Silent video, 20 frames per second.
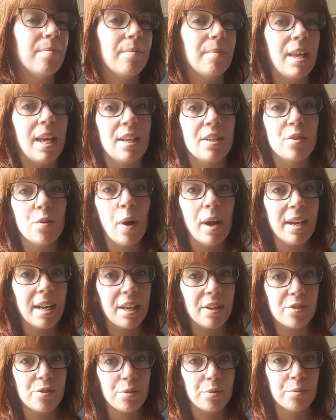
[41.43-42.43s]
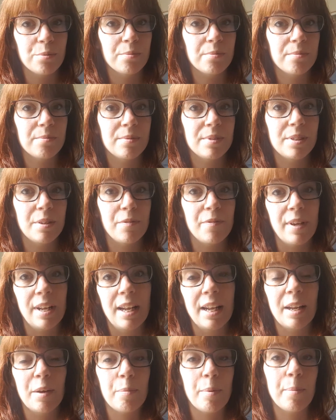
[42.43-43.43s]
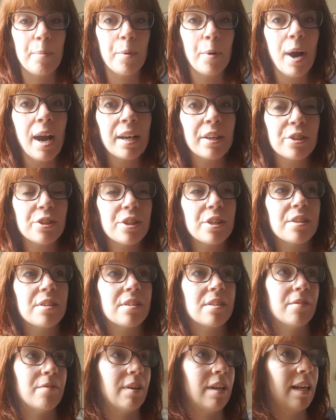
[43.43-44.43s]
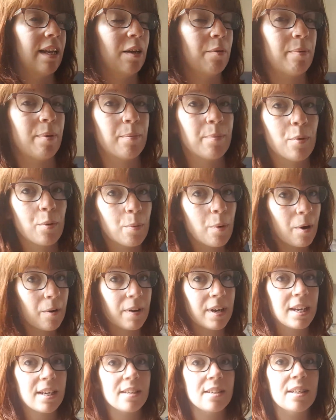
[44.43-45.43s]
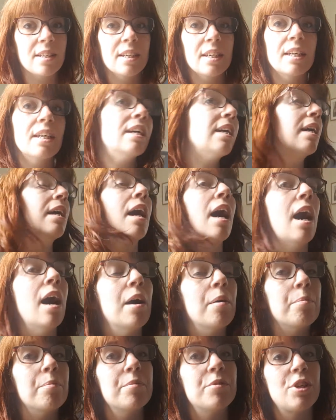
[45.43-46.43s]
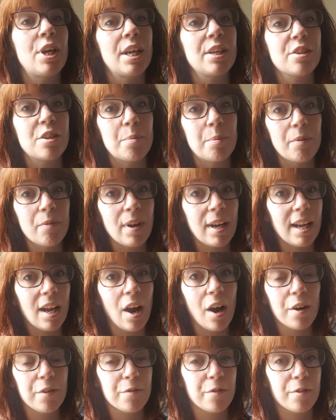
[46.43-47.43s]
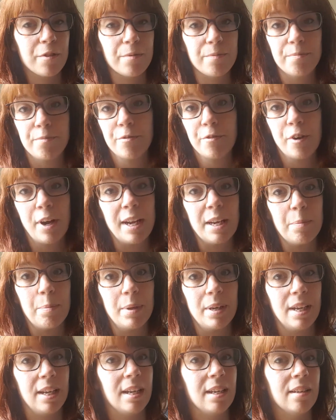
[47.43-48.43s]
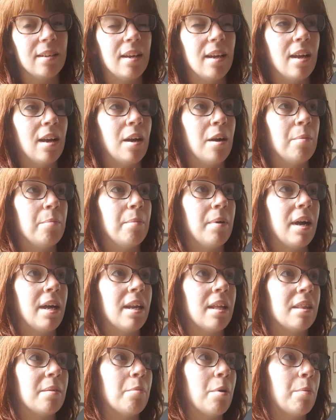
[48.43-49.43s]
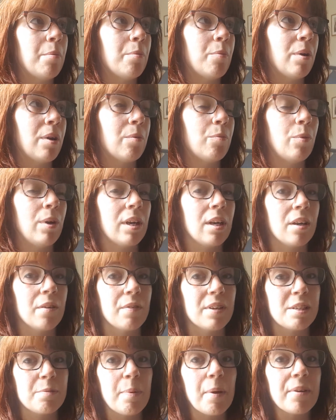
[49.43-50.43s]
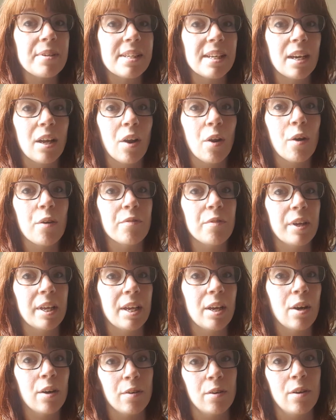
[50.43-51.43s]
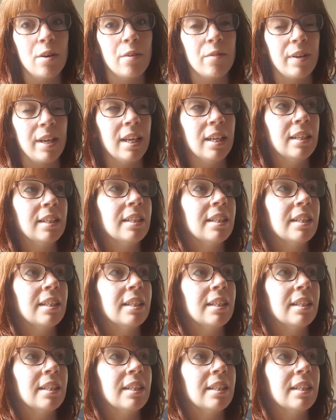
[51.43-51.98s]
it's quite natural to feel a little bit more anxious, to feel a little bit more worried. Change can be really hard for anybody, and at the moment we're kind of experiencing a lot of it.